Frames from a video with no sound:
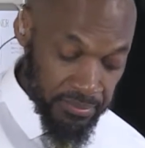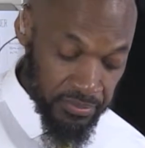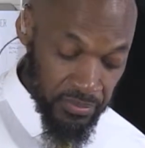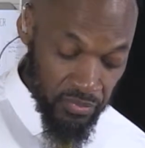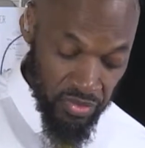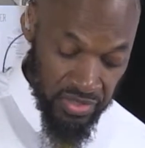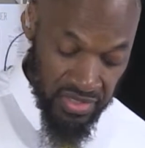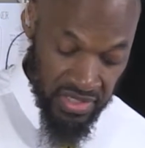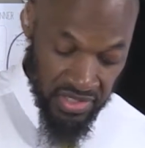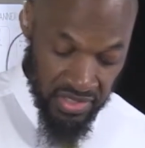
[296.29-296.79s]

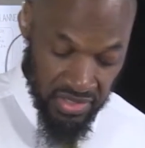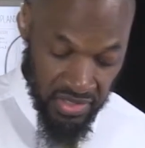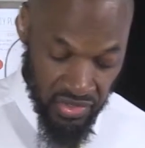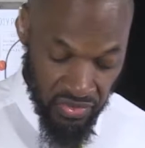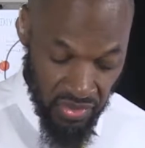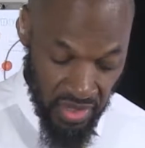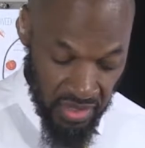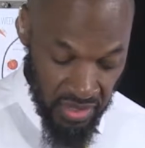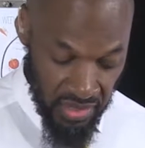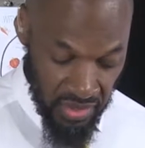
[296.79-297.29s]
resistance
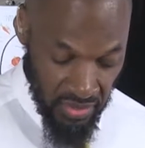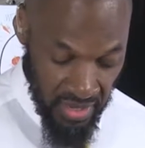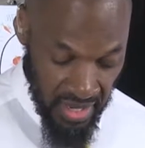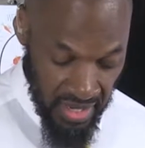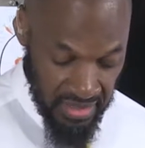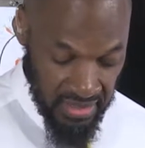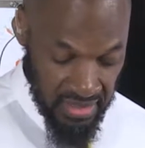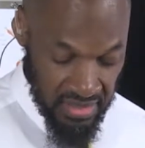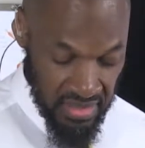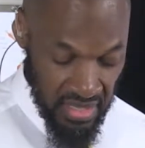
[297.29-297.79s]
training,
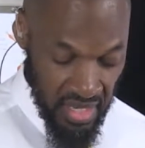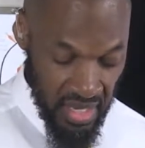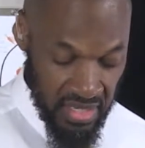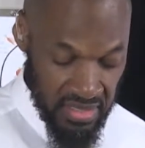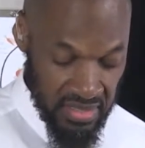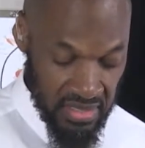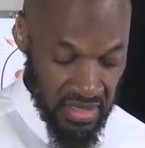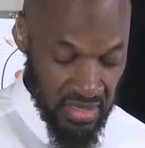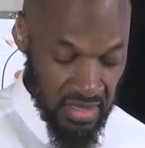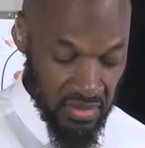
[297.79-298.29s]

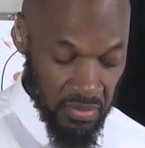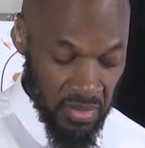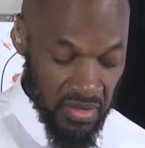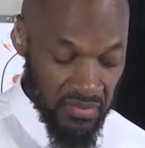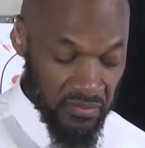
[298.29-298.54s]
exercising with